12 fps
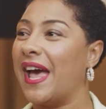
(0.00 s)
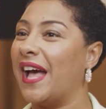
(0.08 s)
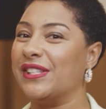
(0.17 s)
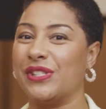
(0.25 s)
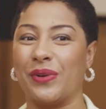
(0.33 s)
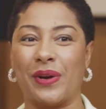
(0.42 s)

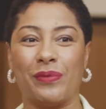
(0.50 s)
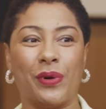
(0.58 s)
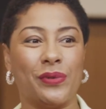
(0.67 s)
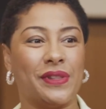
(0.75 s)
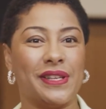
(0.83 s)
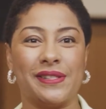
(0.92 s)
And so I
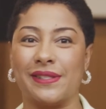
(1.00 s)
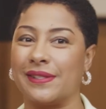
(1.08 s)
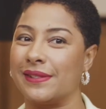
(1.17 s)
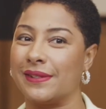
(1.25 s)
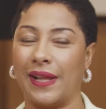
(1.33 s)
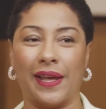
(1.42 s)
wrote
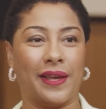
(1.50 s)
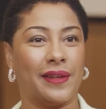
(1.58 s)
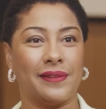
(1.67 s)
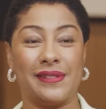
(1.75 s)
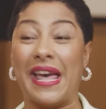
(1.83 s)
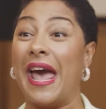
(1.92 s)
this
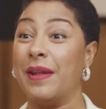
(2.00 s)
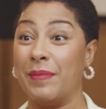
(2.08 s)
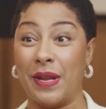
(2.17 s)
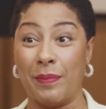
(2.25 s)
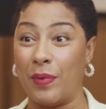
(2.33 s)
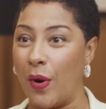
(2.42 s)
like
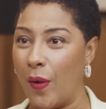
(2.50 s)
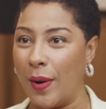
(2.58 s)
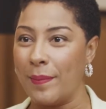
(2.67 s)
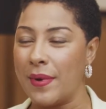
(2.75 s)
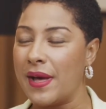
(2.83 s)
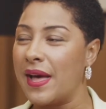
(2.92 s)
10-minute
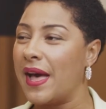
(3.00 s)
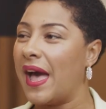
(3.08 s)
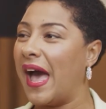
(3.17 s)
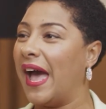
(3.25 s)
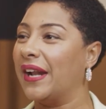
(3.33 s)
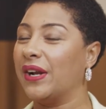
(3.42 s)
poem
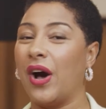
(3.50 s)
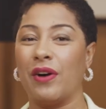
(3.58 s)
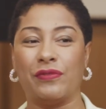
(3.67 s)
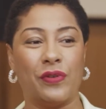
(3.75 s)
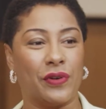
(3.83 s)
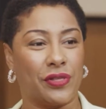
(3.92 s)
and got
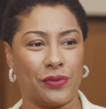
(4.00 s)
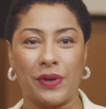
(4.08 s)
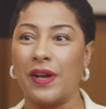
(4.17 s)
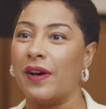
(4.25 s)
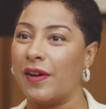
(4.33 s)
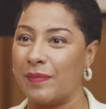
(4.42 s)

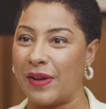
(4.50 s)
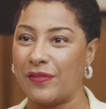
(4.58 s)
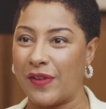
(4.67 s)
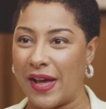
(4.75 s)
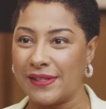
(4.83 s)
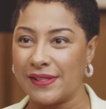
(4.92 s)
three of my
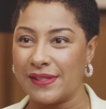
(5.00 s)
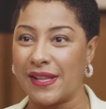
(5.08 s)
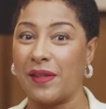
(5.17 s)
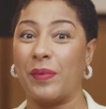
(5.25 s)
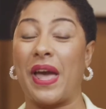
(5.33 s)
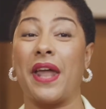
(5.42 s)
friends, and
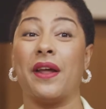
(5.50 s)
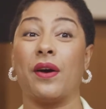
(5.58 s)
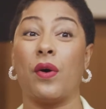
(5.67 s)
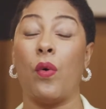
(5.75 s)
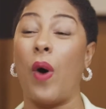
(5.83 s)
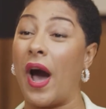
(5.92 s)
then we had a
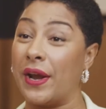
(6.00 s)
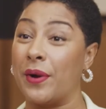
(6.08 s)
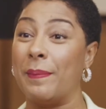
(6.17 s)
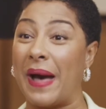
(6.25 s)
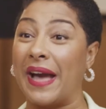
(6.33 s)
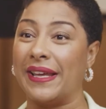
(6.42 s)
choir
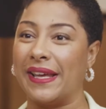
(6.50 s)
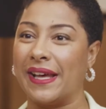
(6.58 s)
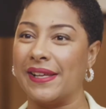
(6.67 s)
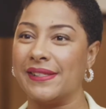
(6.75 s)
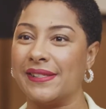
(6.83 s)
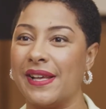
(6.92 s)
backing
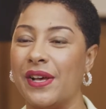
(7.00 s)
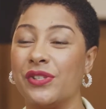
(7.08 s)
us.